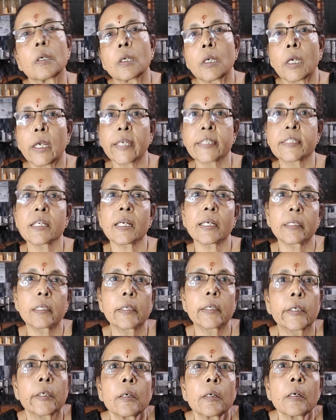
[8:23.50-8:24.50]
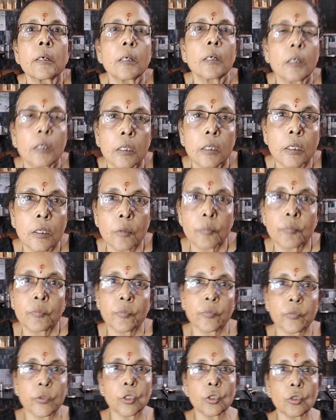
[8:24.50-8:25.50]
Exactly.
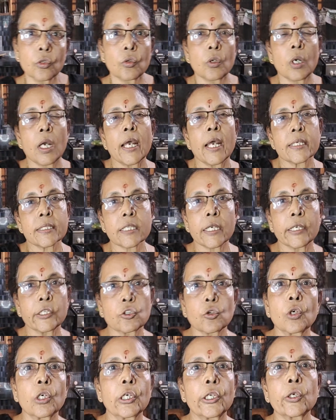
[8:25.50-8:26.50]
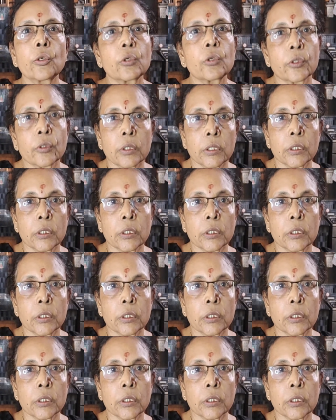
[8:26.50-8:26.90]
As I told you,